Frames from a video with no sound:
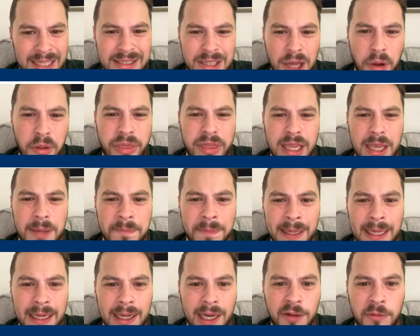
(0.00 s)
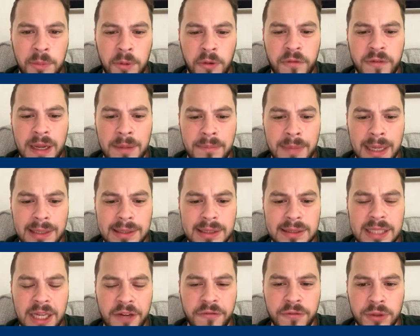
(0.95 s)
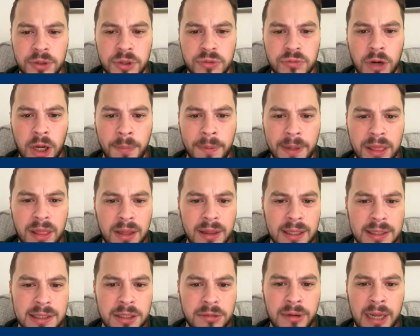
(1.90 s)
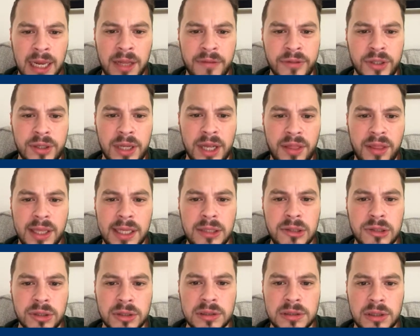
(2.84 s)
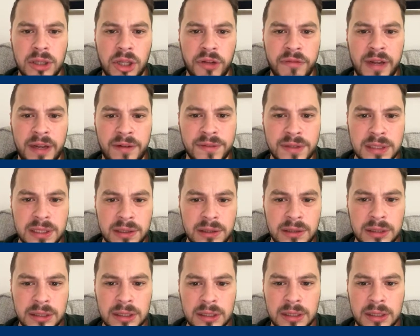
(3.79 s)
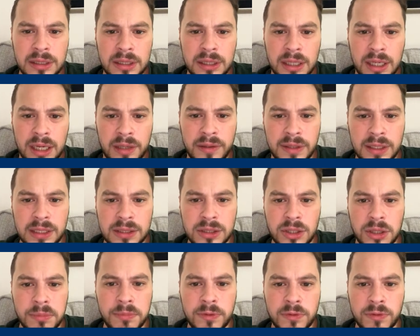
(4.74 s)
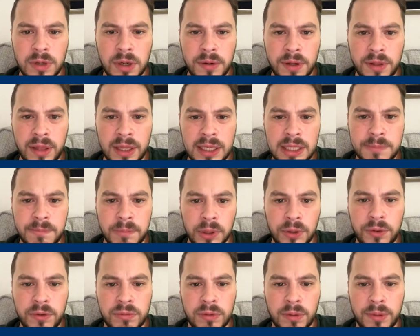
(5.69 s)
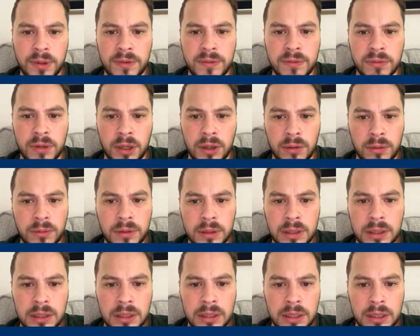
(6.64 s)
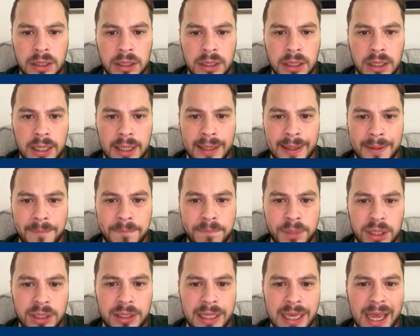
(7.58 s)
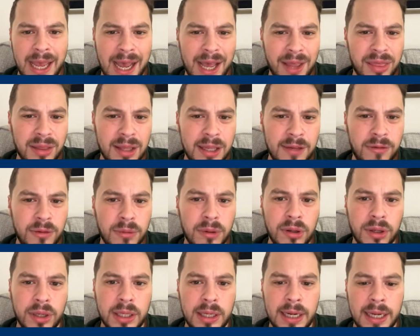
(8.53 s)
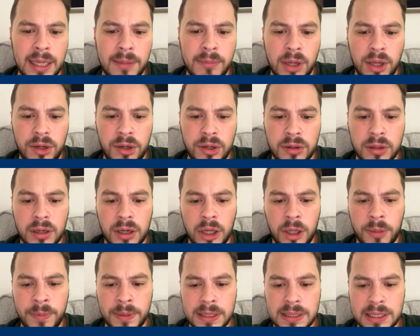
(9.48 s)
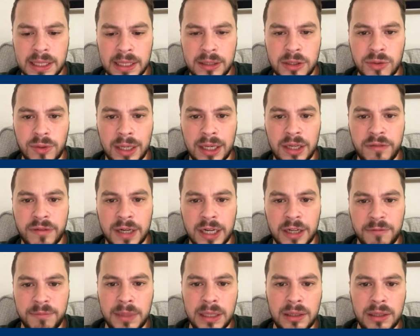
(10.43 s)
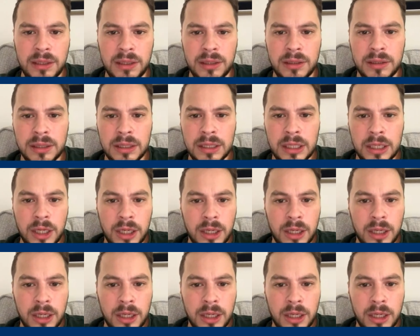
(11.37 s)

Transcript: I don't think him being a Liverpool fan makes a difference, Rob. I think that's irrelevant. I think he does love Everton. I think he's come through. I think he's blue through and through. But yeah, I think if you were looking at him at another club, I'd say 25 million